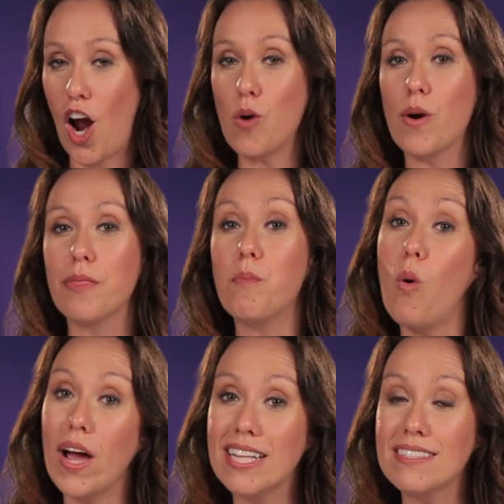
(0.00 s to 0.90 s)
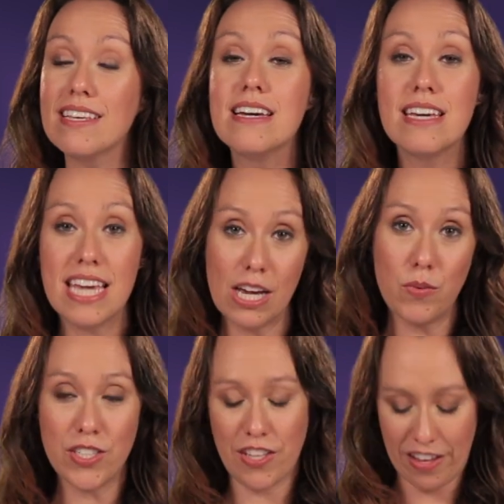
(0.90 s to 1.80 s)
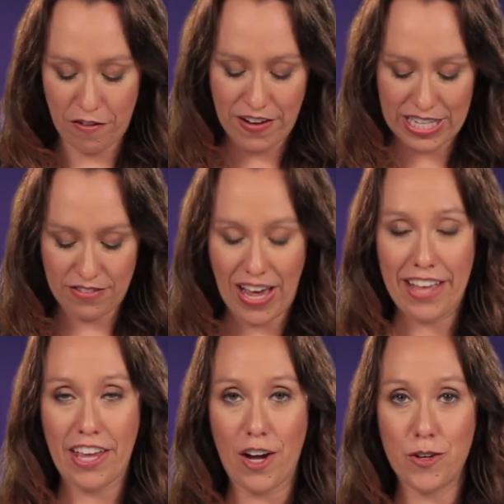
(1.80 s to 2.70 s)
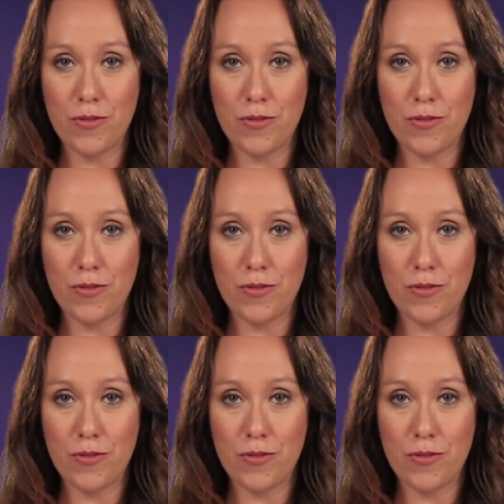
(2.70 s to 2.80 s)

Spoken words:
are worth points equal to their face value.